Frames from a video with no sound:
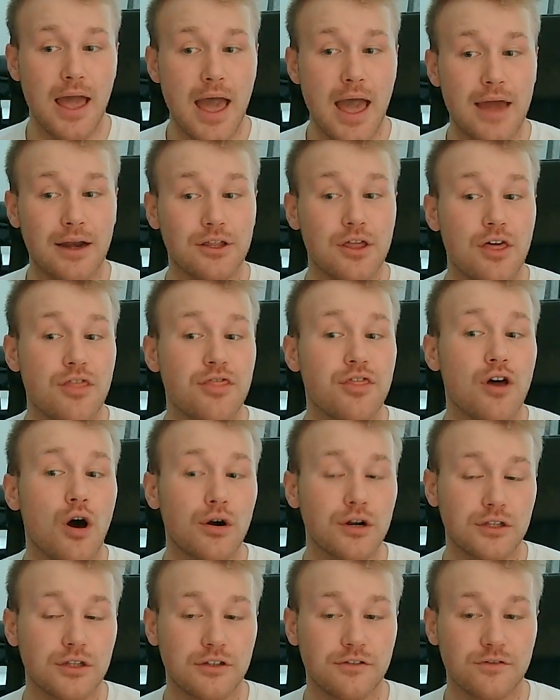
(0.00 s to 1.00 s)
an
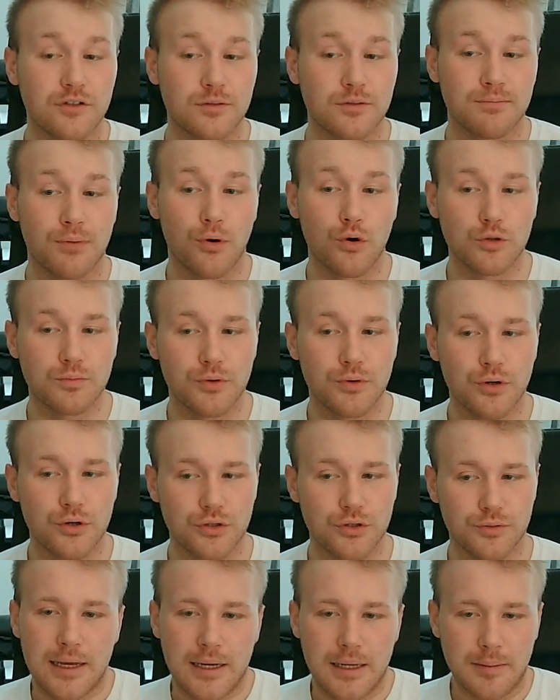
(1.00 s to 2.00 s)
authoritative
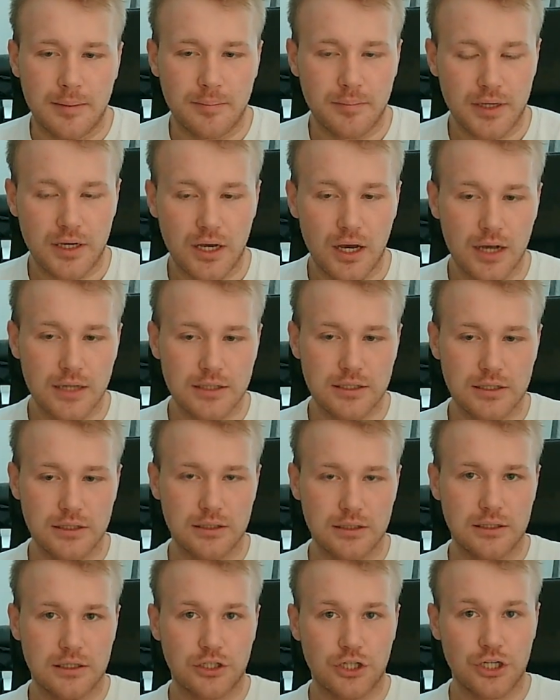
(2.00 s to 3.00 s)
spokesperson, because
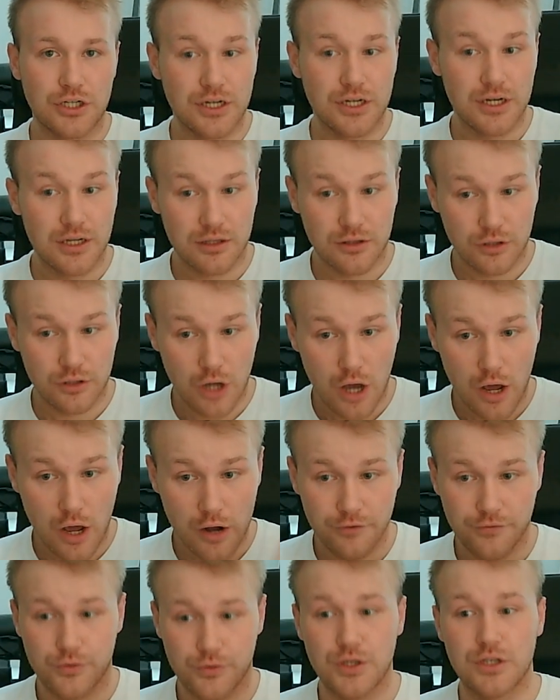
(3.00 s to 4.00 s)
she did a ton
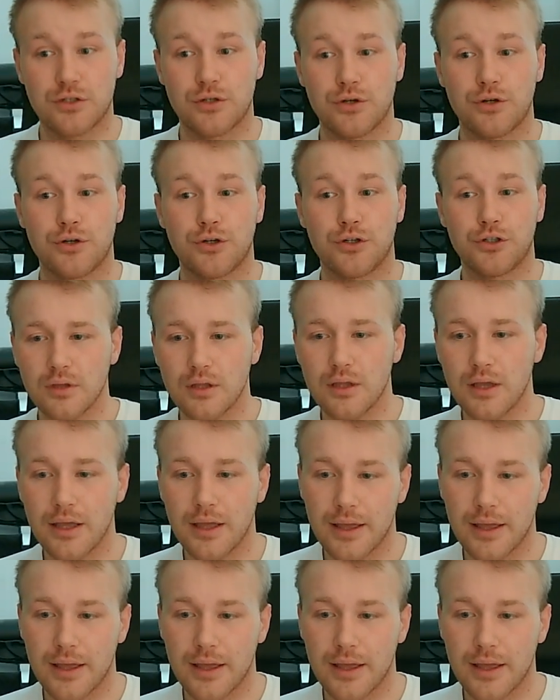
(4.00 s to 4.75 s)
of research.